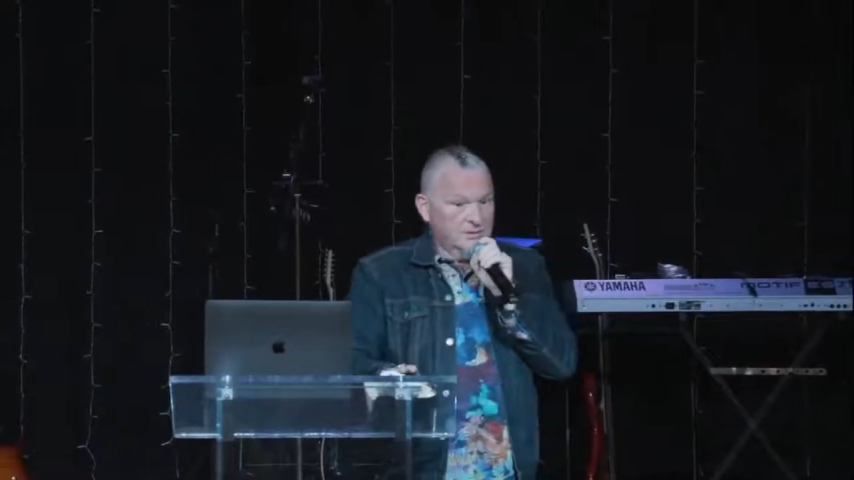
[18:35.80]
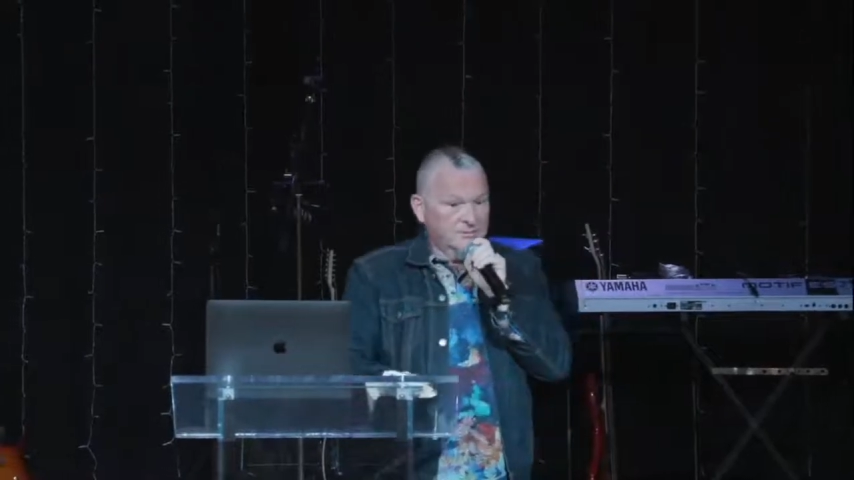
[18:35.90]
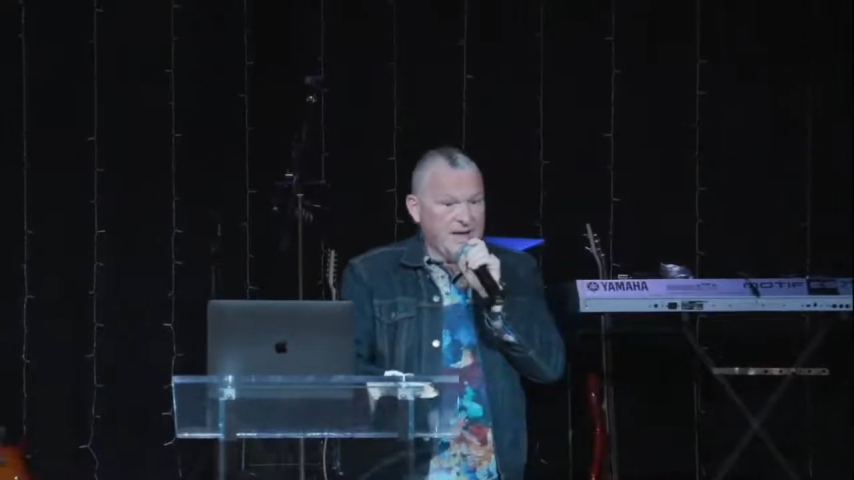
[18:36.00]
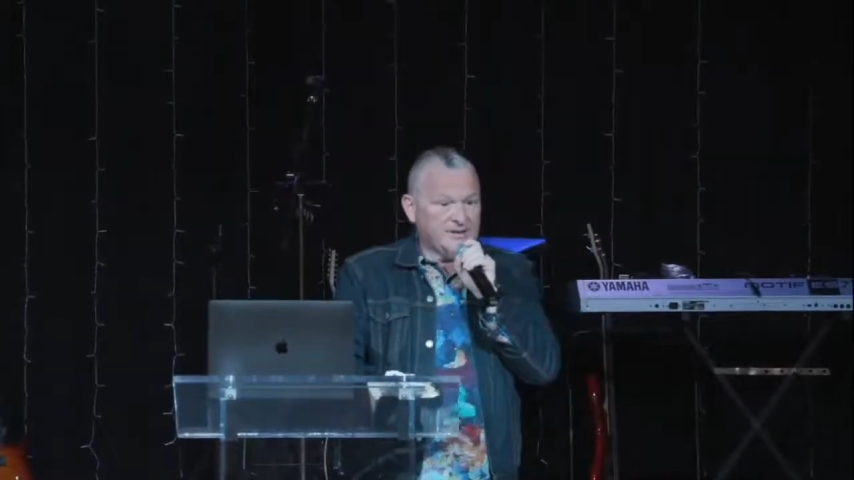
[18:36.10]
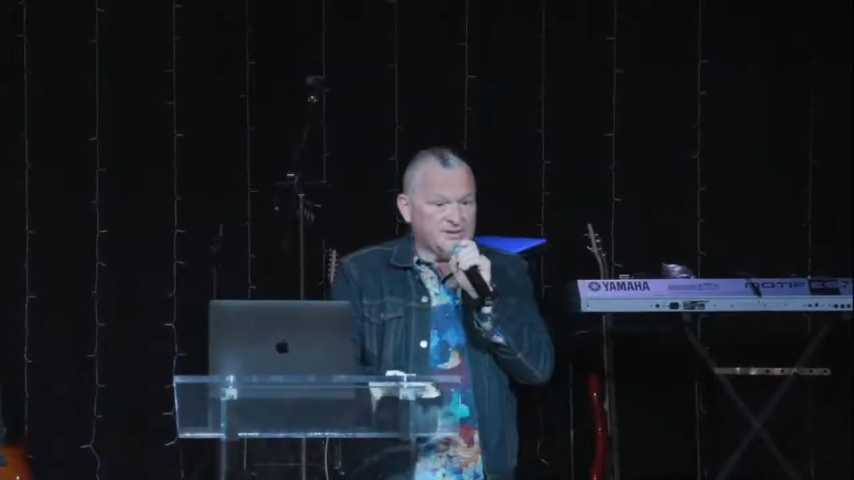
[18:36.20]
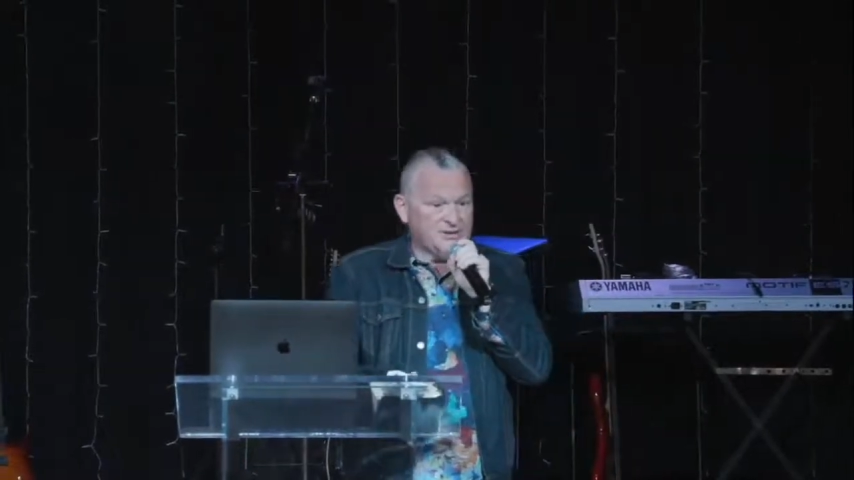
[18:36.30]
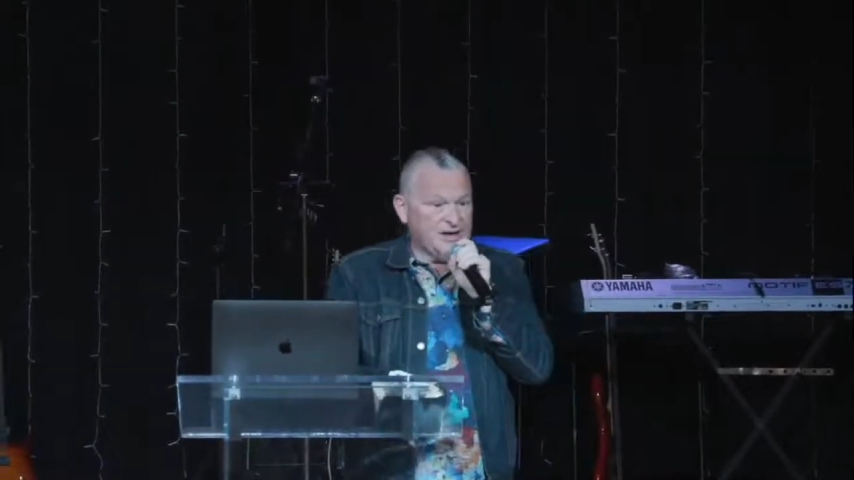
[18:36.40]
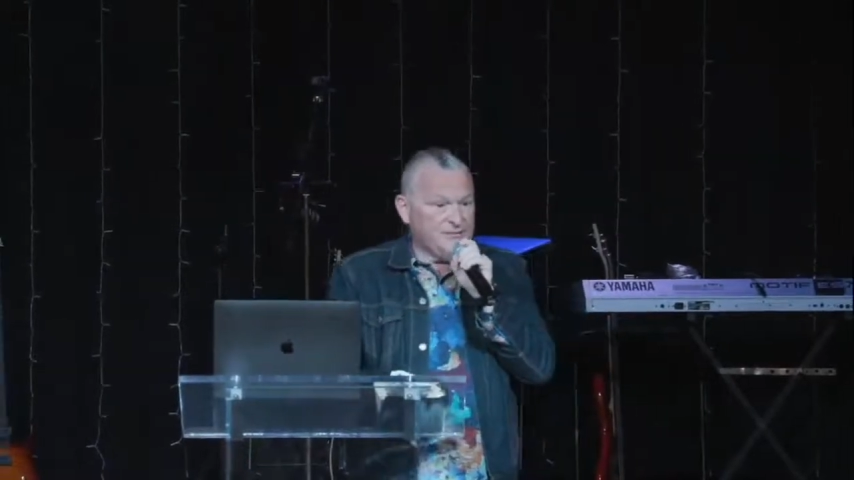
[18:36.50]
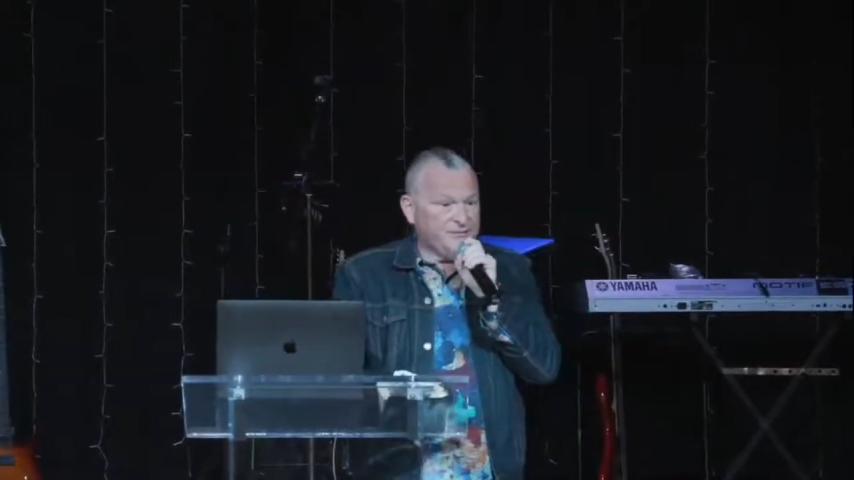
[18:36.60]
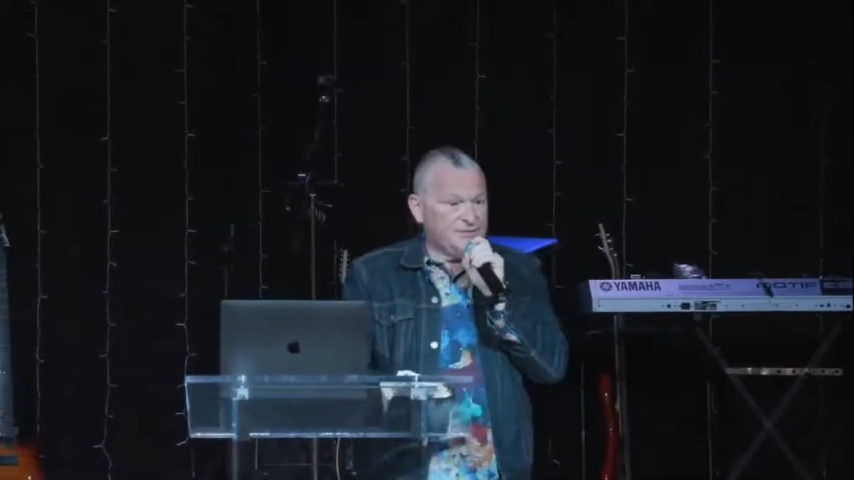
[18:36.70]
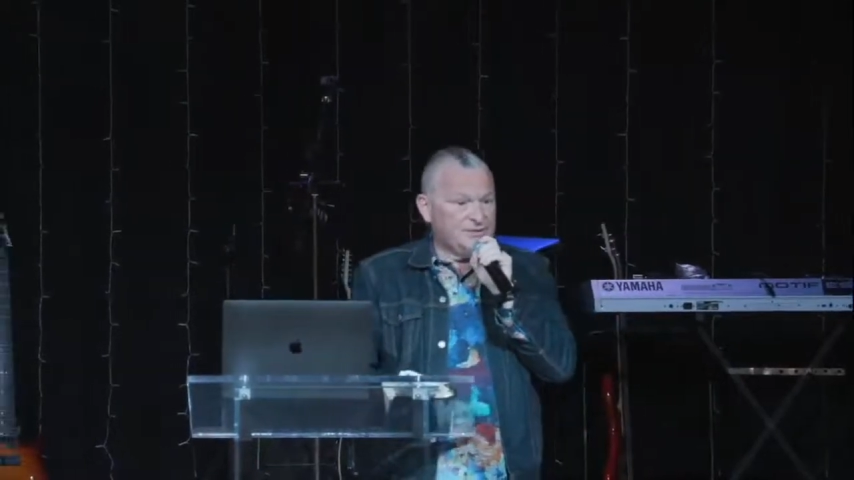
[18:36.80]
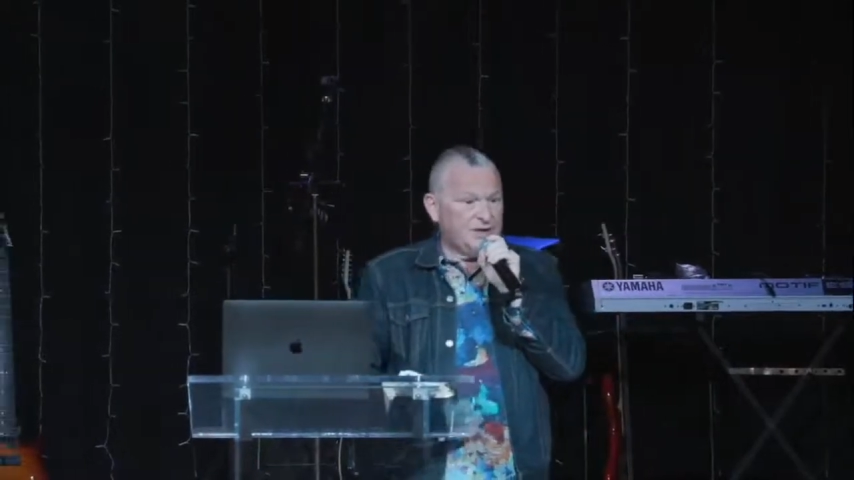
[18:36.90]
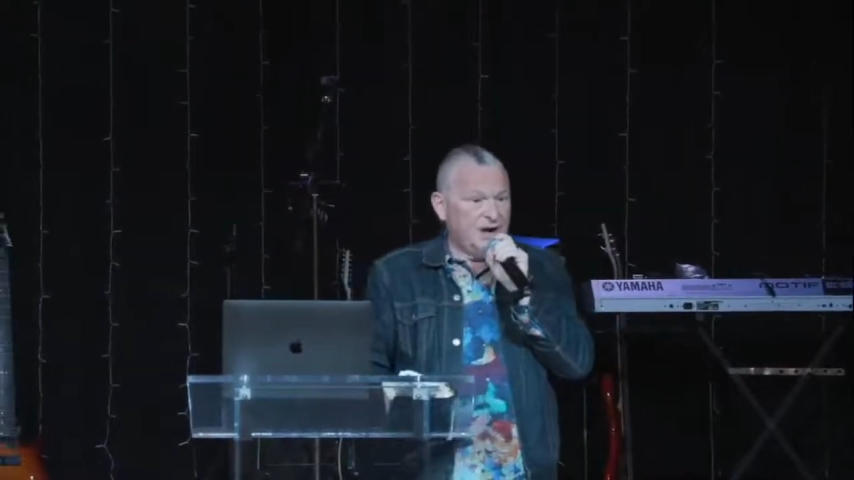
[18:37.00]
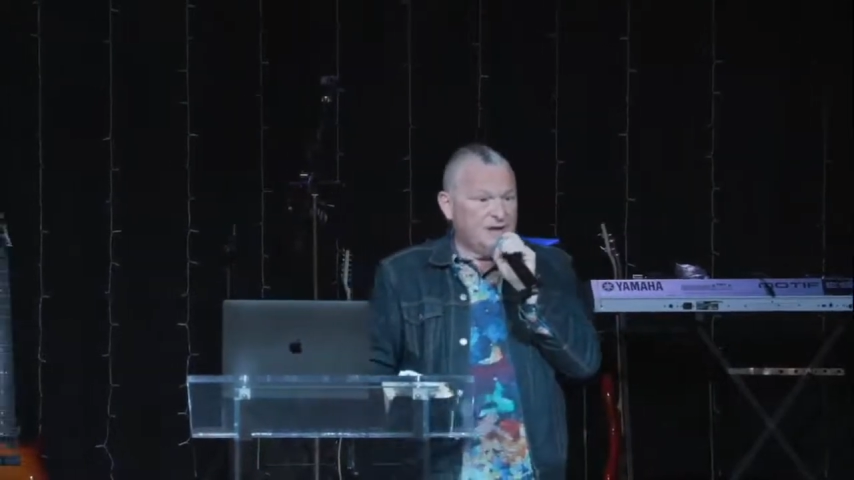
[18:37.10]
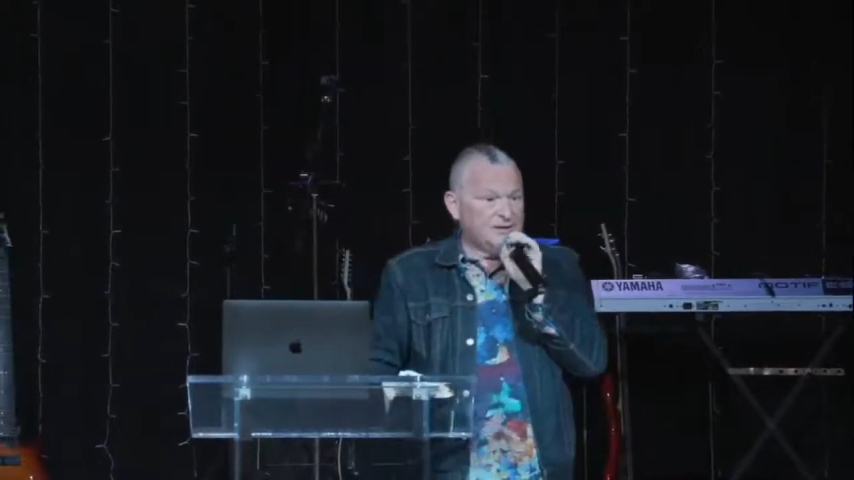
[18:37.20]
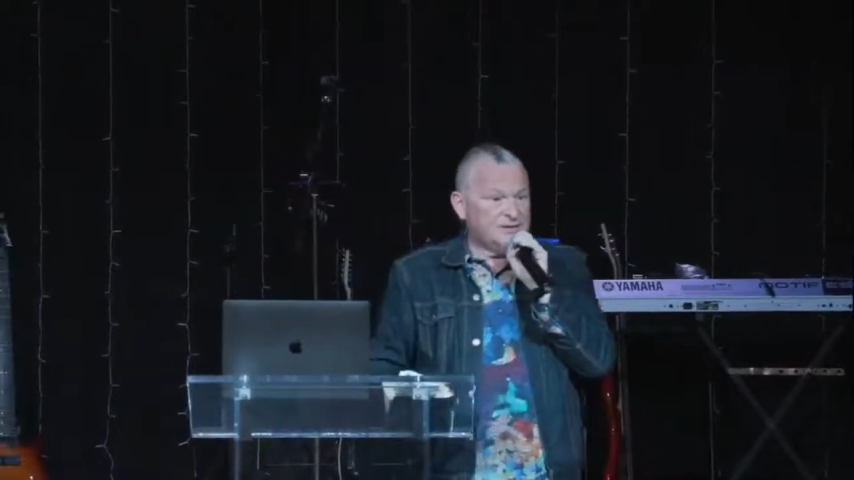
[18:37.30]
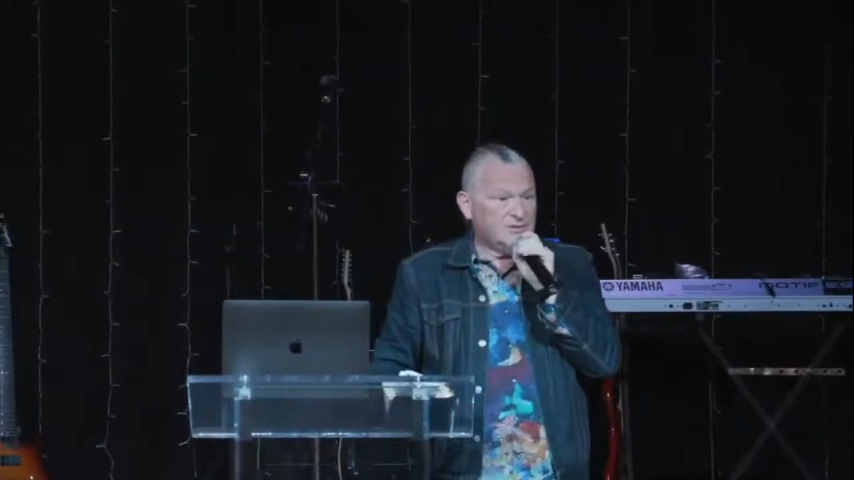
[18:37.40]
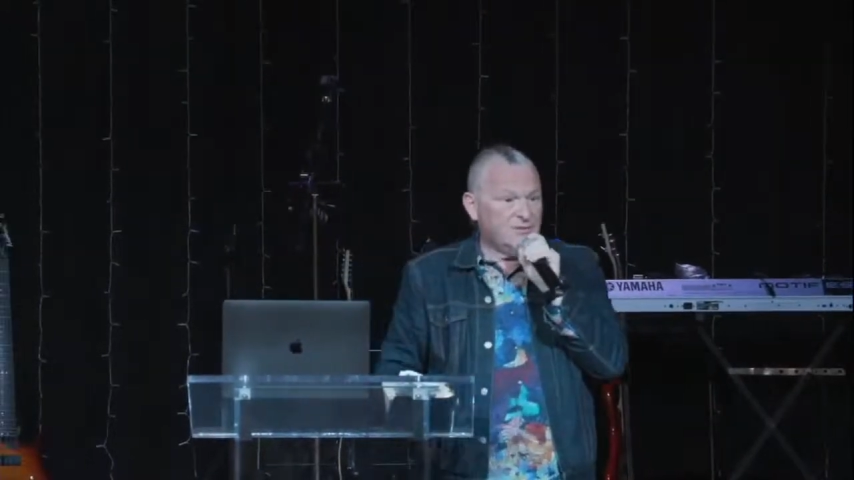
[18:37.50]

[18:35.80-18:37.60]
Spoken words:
Pastor Jeff Johns